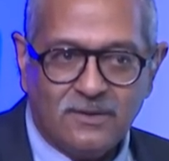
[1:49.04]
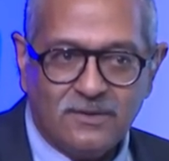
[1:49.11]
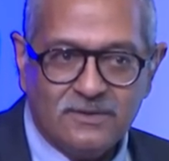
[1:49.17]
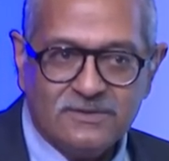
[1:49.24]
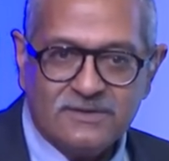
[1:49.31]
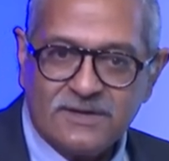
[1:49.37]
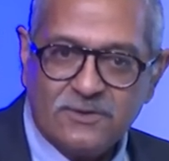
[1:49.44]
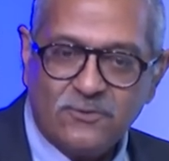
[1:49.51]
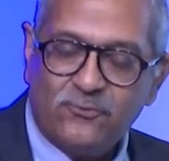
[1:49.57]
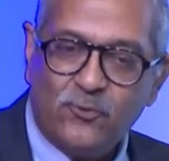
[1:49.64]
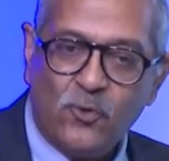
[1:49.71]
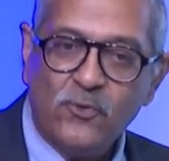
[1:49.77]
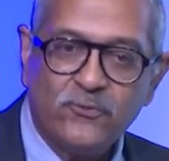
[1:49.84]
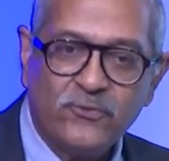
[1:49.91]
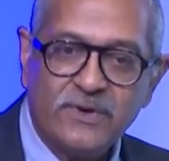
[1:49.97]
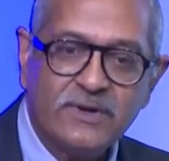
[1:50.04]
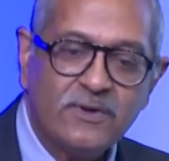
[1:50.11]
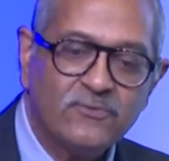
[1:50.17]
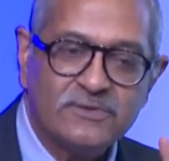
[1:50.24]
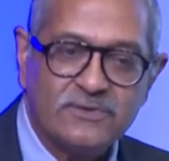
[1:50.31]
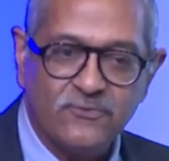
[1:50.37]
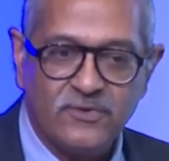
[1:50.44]
is at the forefront
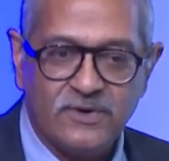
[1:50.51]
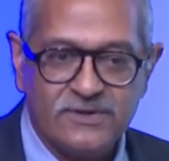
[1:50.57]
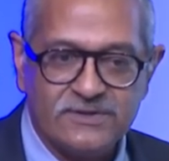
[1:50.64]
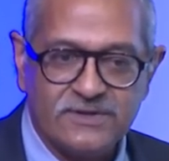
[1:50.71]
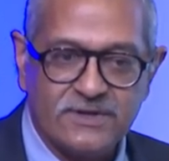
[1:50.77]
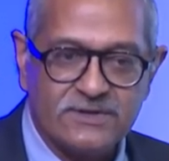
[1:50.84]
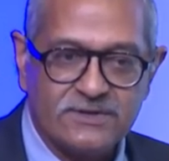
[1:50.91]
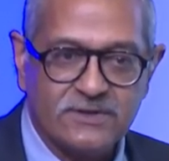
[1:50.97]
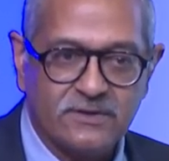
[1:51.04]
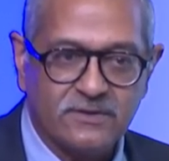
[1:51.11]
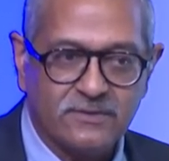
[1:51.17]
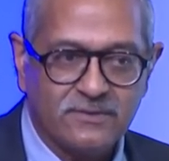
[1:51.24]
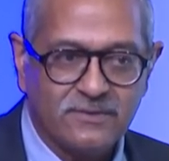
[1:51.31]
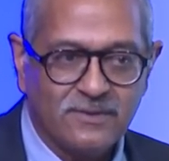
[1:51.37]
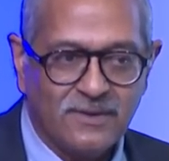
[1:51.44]
of civilization.